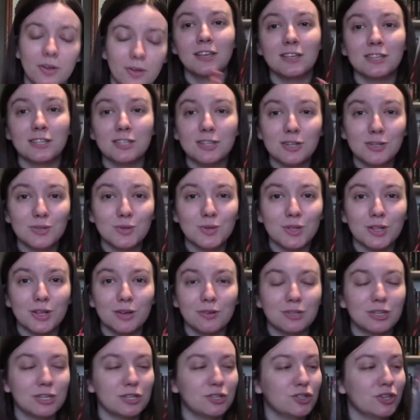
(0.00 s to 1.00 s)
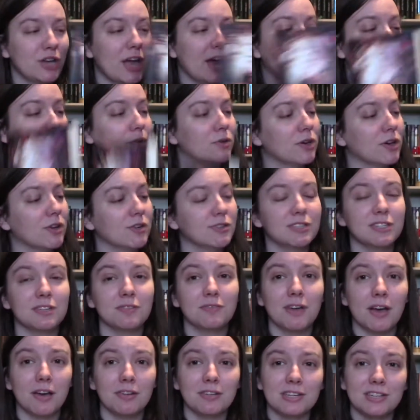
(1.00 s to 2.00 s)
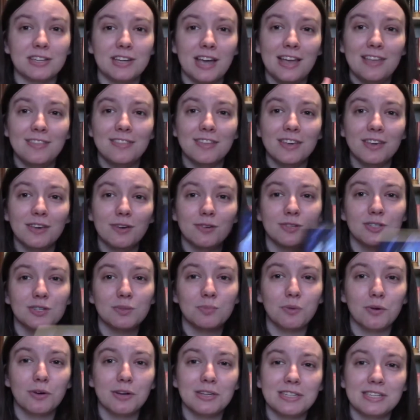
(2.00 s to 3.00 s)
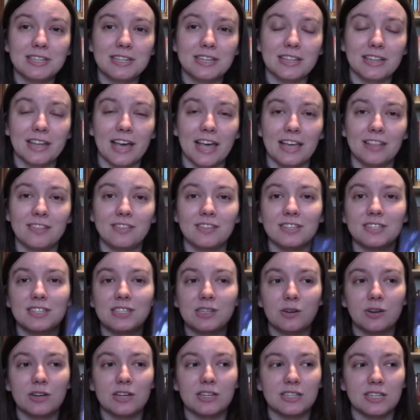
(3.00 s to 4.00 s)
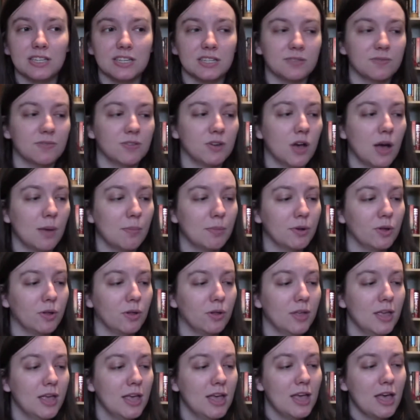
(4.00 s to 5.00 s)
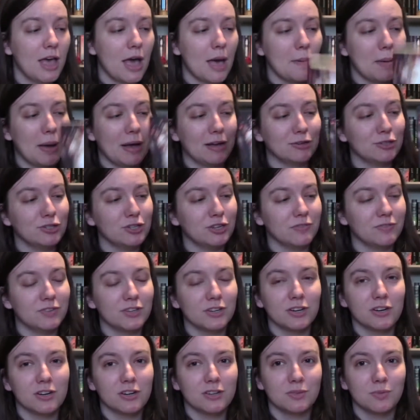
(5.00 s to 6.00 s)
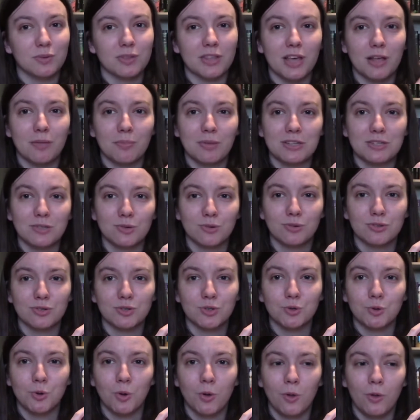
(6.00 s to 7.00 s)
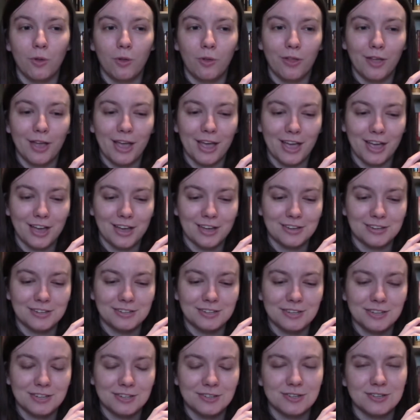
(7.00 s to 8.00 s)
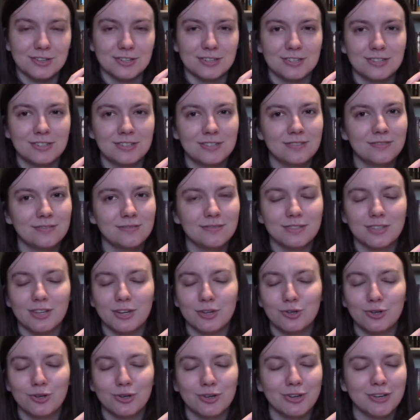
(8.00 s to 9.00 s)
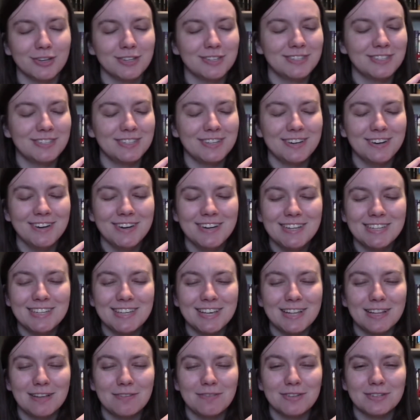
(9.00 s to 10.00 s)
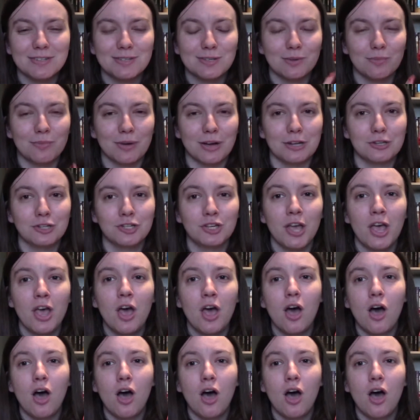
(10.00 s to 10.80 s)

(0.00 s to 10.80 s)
It starts with Cloaked in Shadow, goes to Found in Night, then goes to Poisoned in Light. This series is phenomenal, about shifters with elemental control, and it's just such a good series. I love it so much.